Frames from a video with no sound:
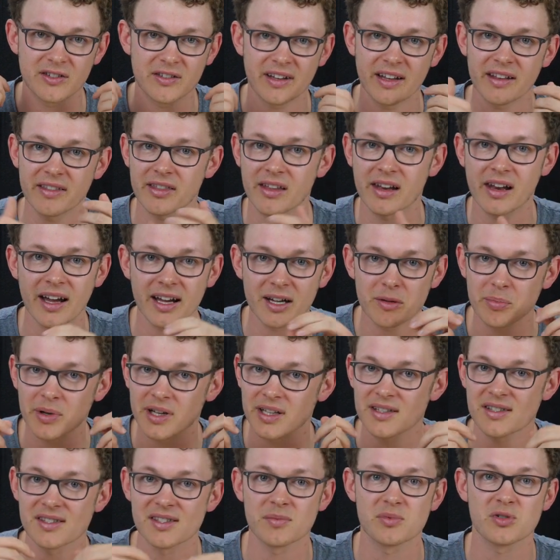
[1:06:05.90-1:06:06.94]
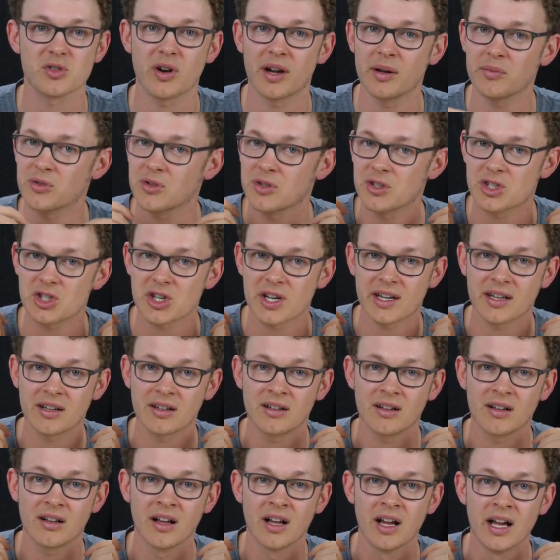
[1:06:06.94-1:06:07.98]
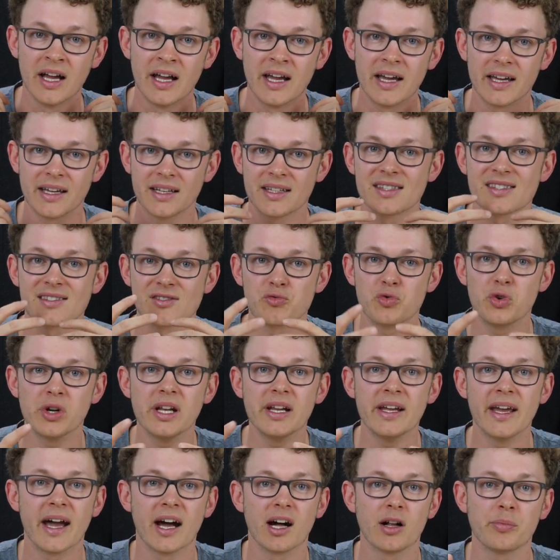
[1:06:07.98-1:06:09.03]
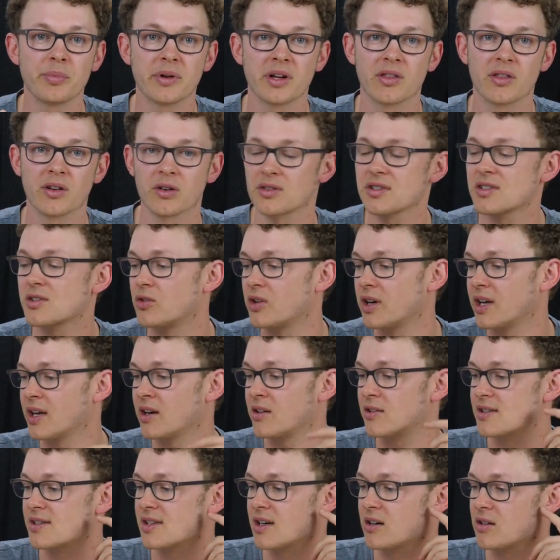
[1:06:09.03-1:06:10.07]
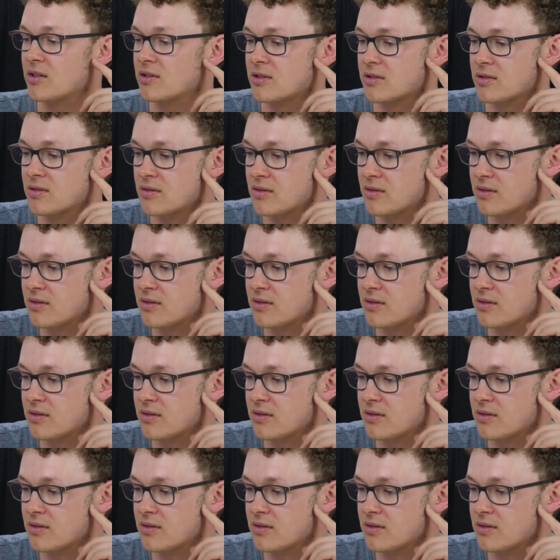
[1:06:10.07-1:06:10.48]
hit the like button, subscribe to a channel. It's really helping those creators out.